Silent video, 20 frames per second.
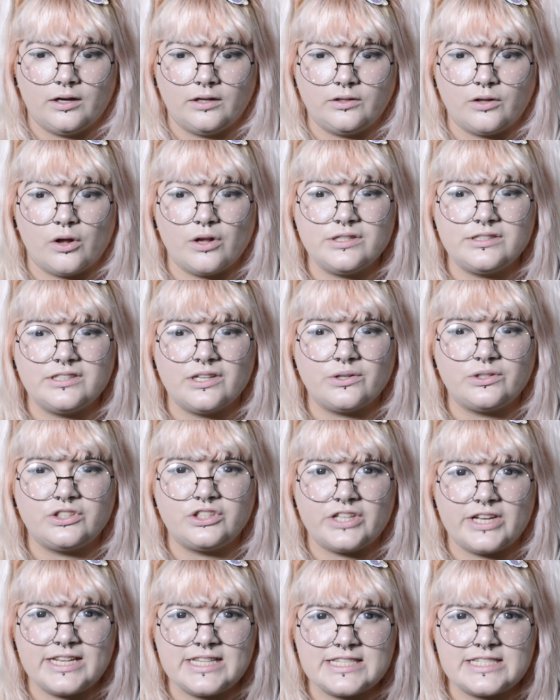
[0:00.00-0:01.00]
And also
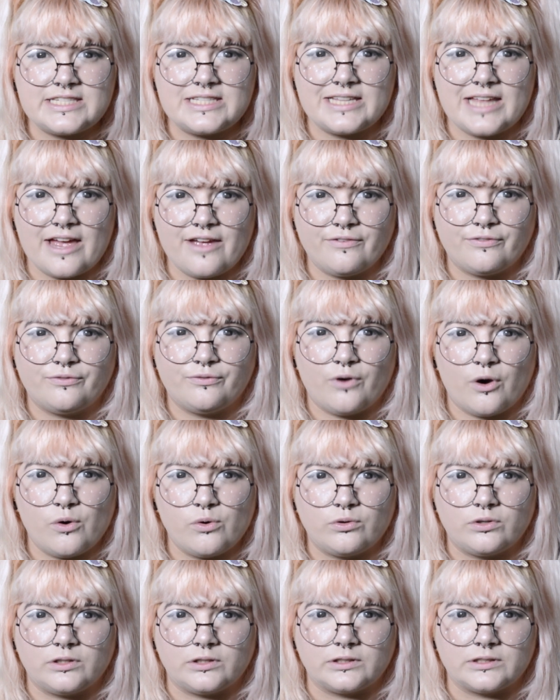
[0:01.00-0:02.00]
Jin's live
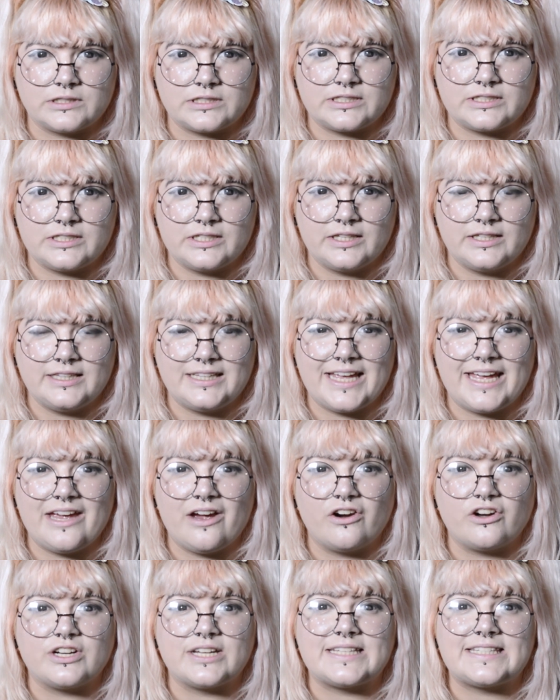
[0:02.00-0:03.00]
vocals, they
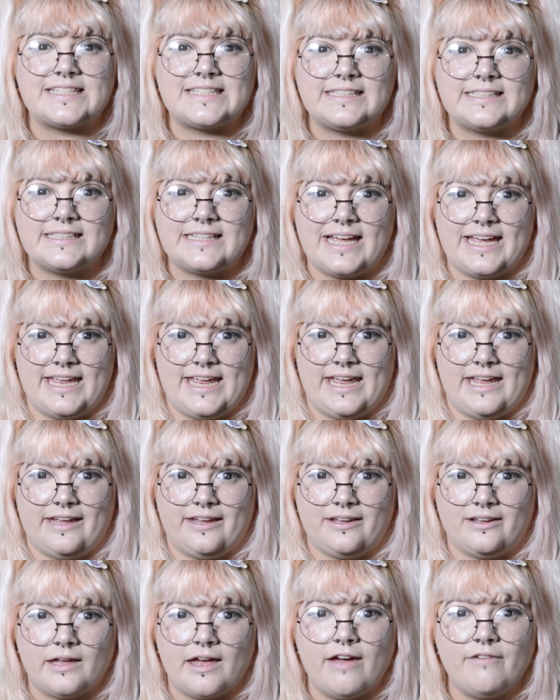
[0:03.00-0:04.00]
are
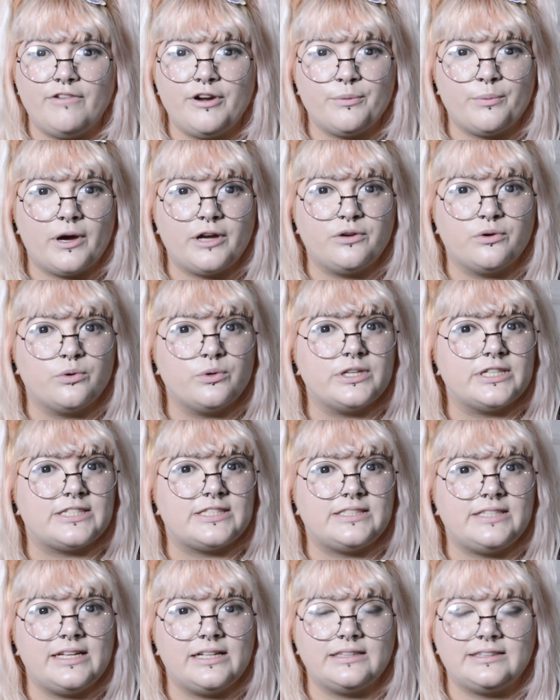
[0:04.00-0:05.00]
slaying. Everyone who
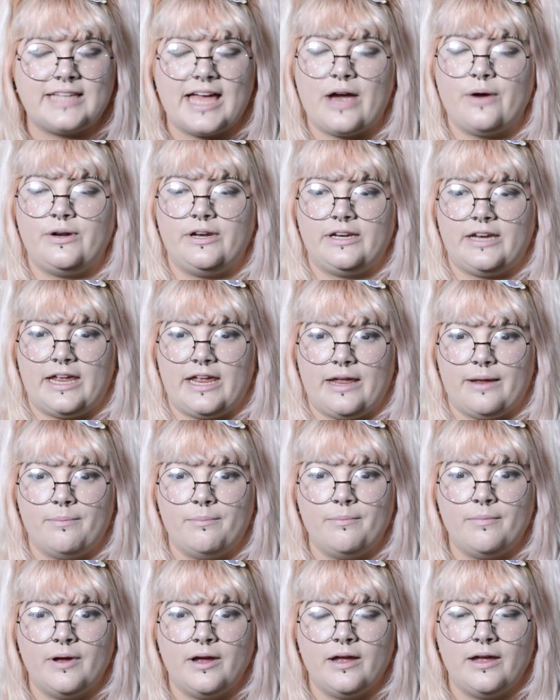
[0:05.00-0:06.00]
is still doubting
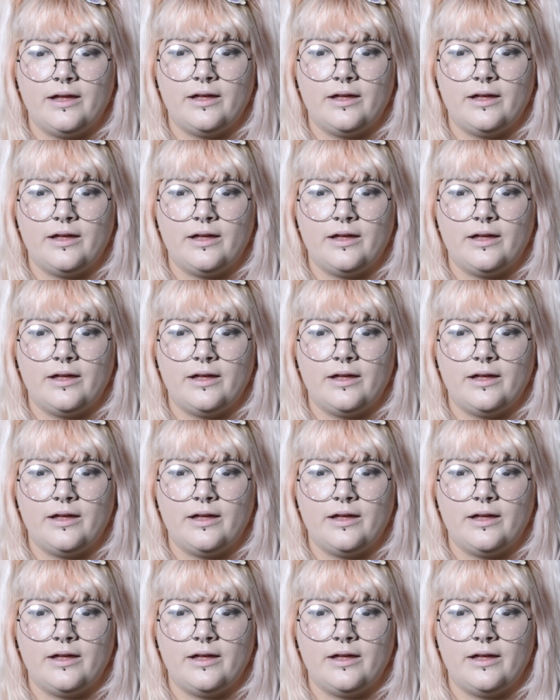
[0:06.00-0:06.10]
him,